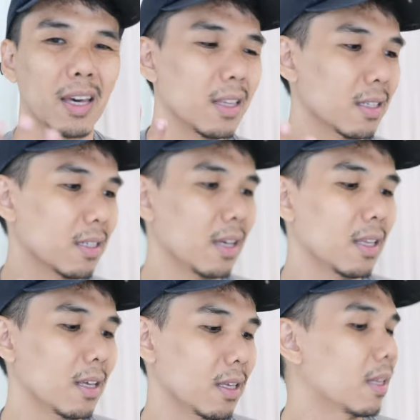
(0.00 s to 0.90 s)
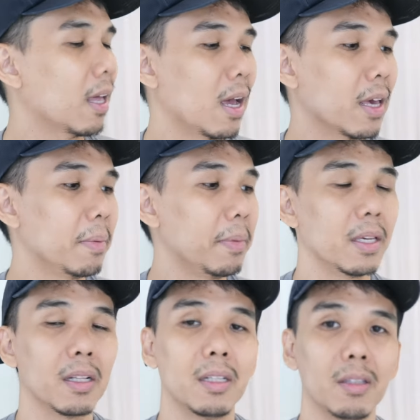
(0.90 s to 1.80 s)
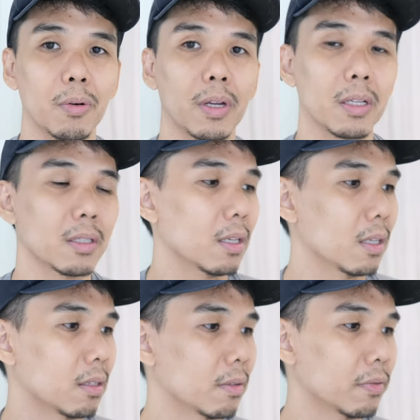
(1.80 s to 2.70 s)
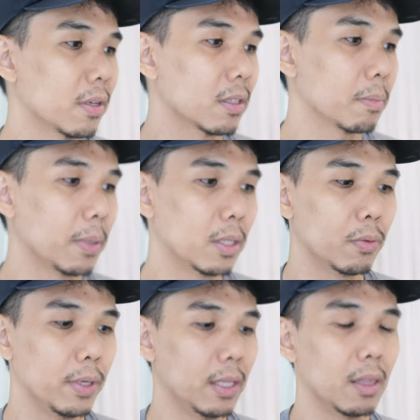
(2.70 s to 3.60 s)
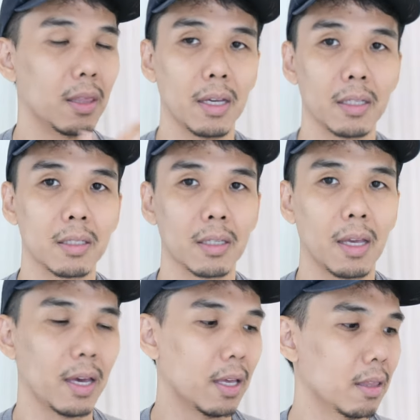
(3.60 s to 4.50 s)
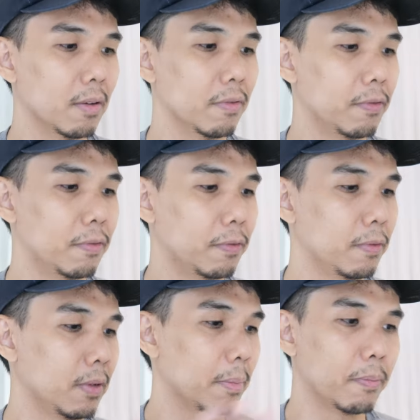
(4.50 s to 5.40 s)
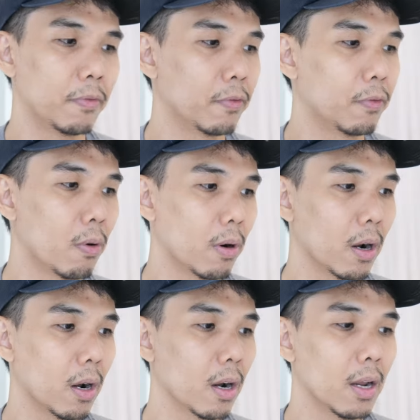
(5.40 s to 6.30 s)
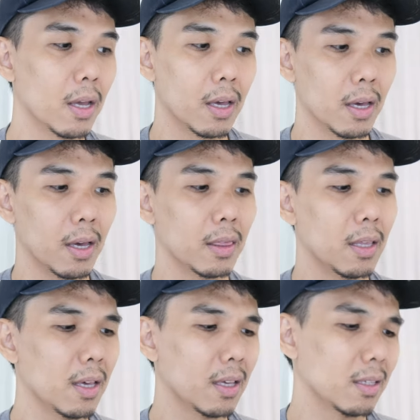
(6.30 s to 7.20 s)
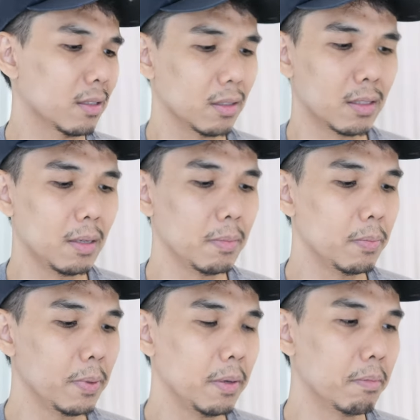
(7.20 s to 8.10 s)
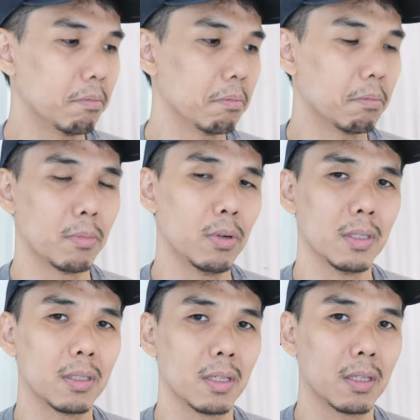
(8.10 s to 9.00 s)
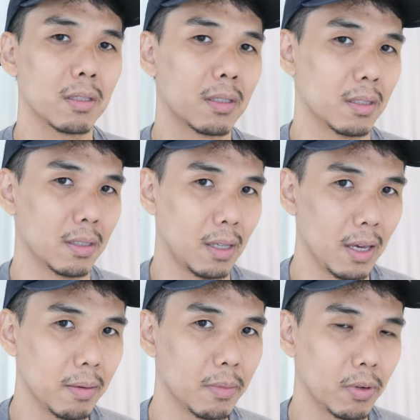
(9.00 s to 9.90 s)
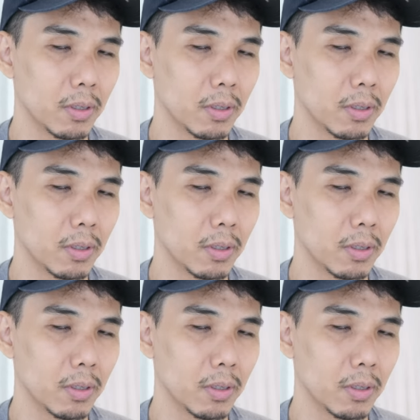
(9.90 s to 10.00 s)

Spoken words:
can't say that I immediately noticed a difference between this and the Flip 4. It seems to be more or less the same